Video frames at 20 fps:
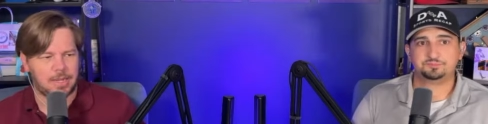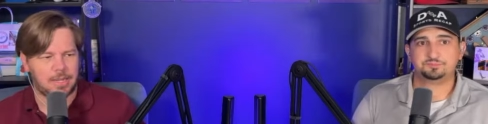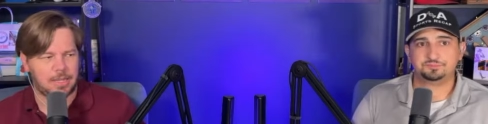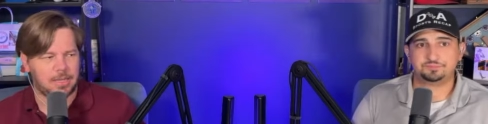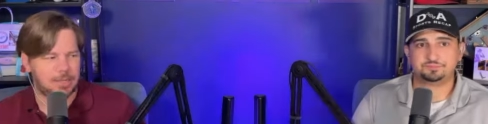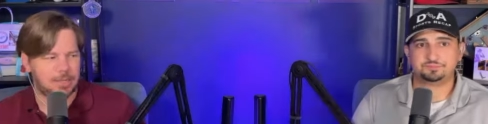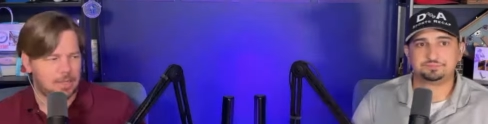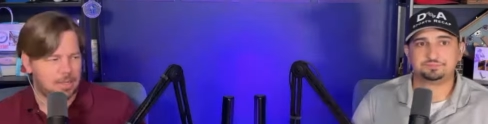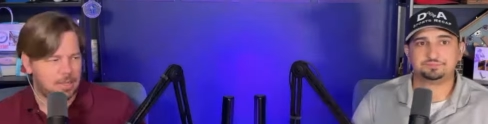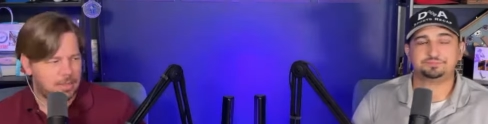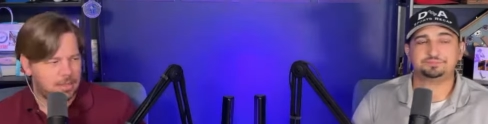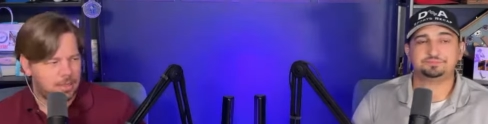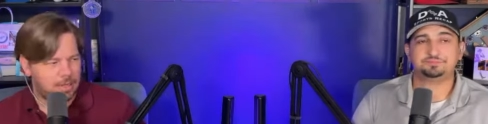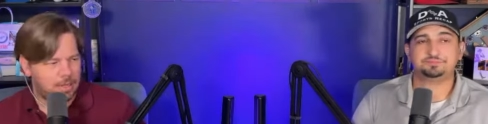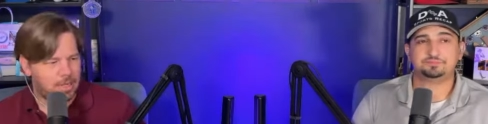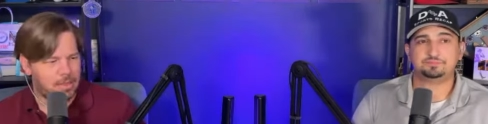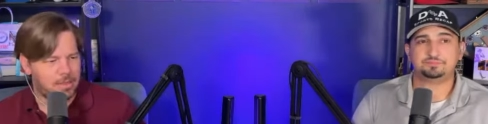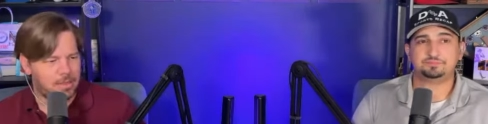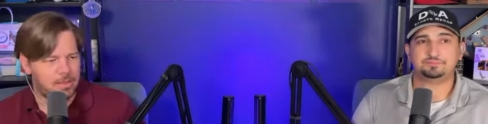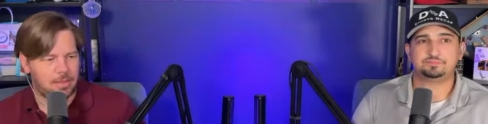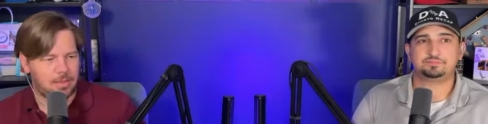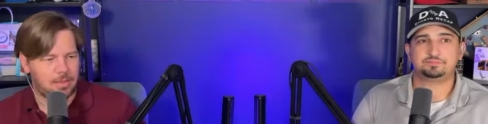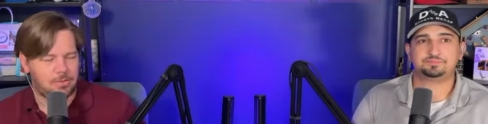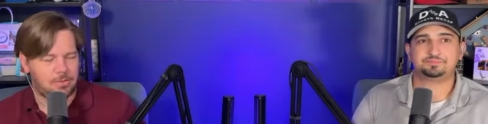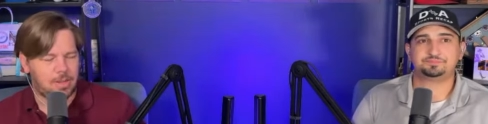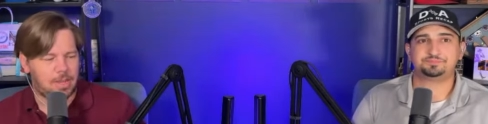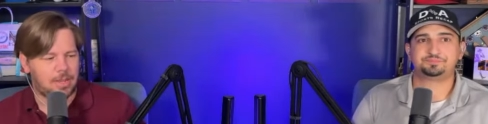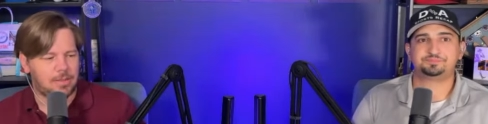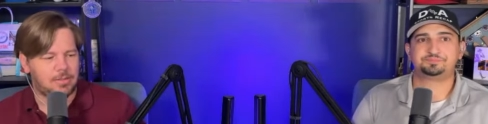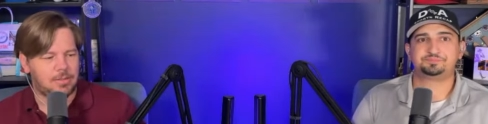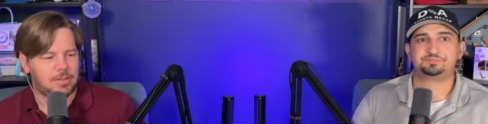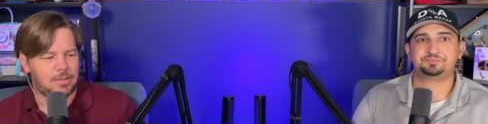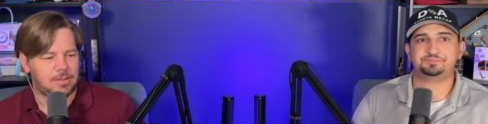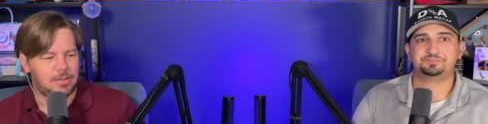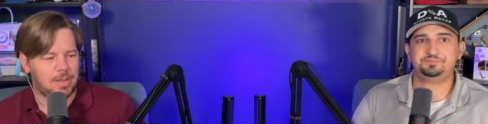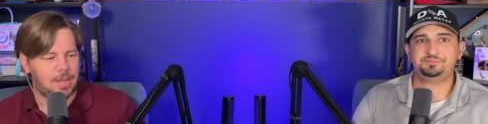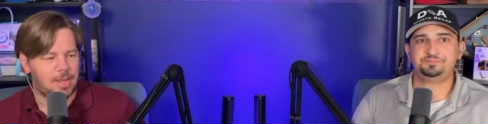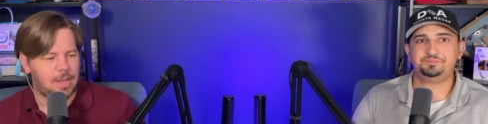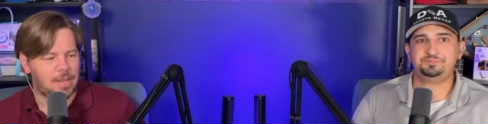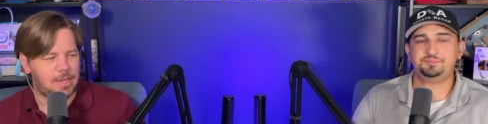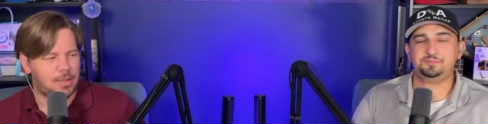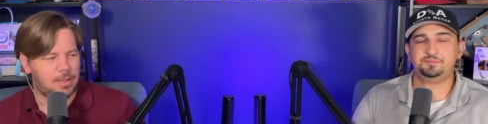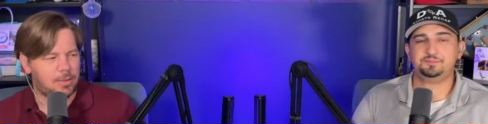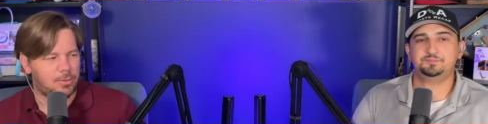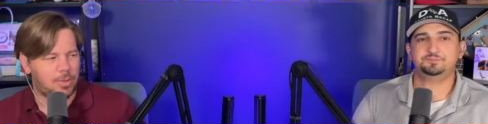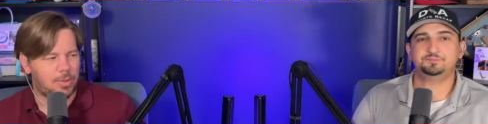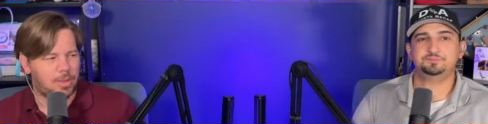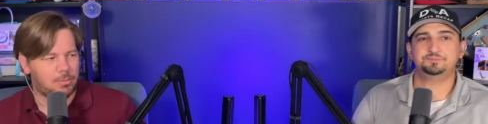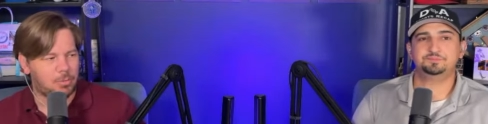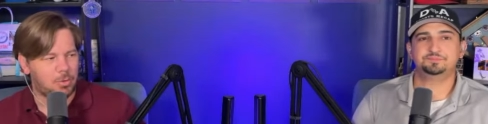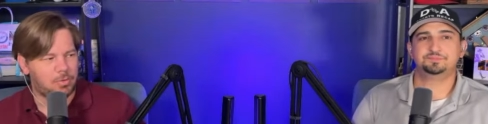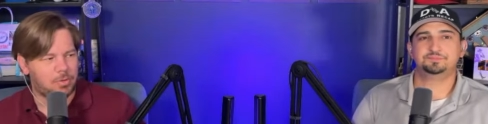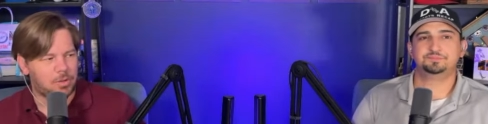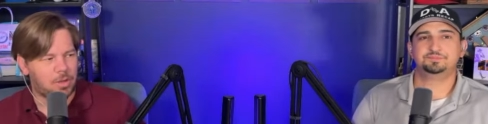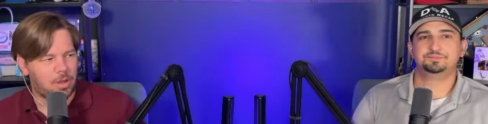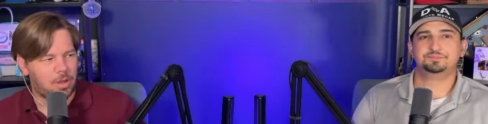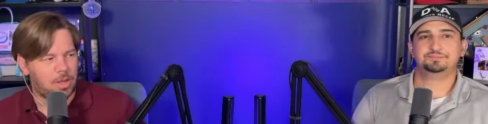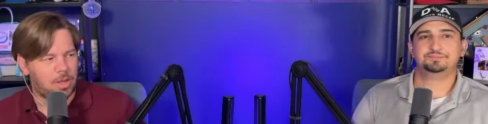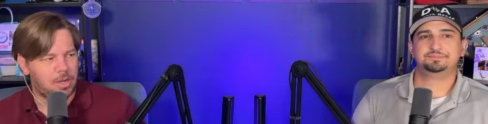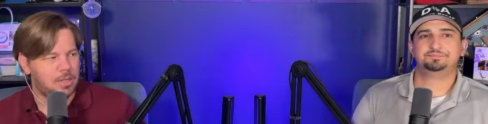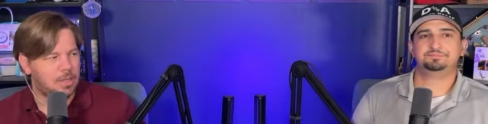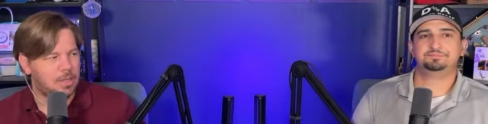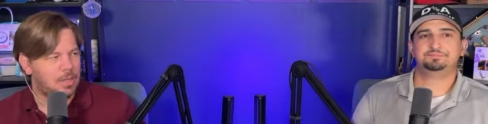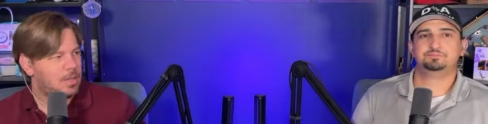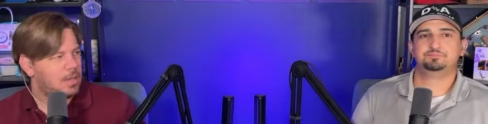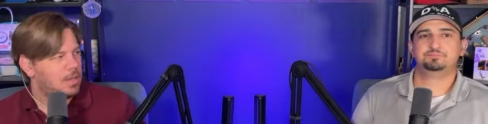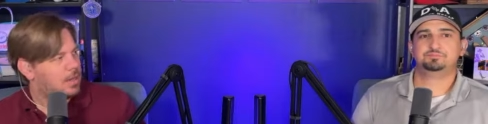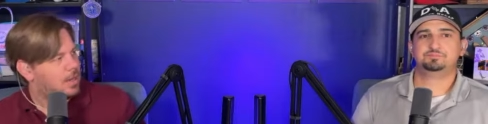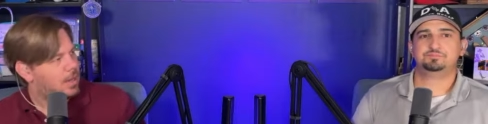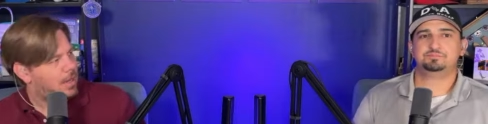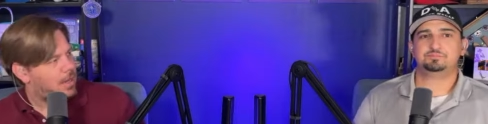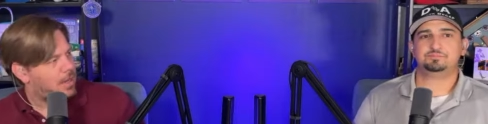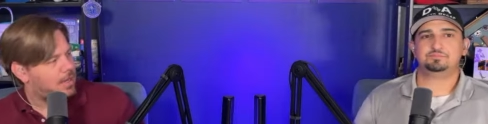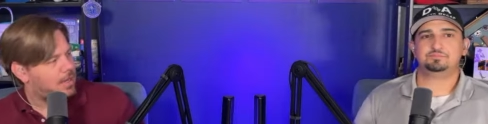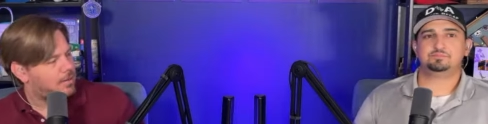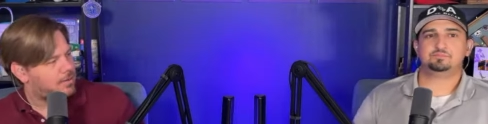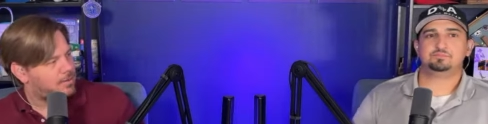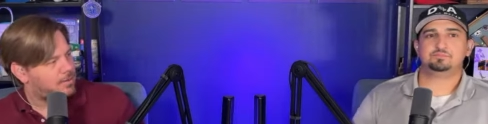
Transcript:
Speaker 1: it, and the Jazz didn't take it, so they moved on and